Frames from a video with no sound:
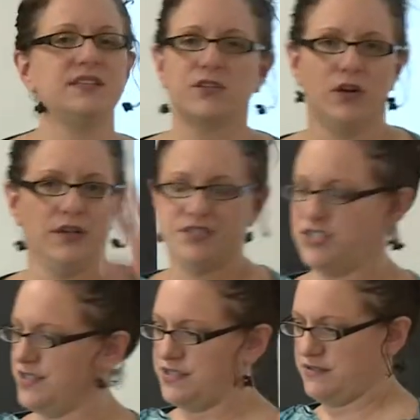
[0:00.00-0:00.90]
this girl is
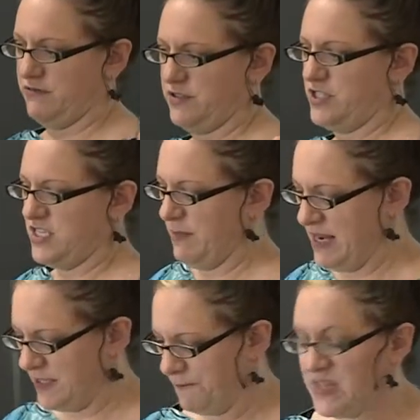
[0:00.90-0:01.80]
just, she's
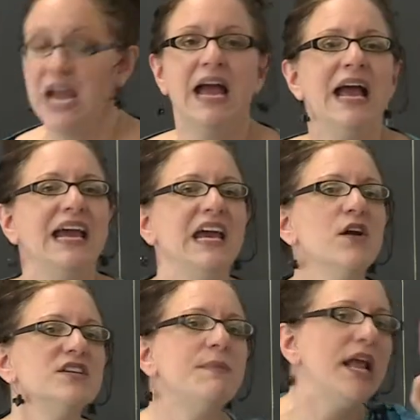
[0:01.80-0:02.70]
amazing.
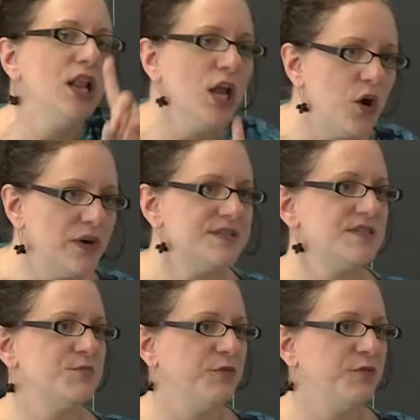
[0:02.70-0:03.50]
Here is my lowest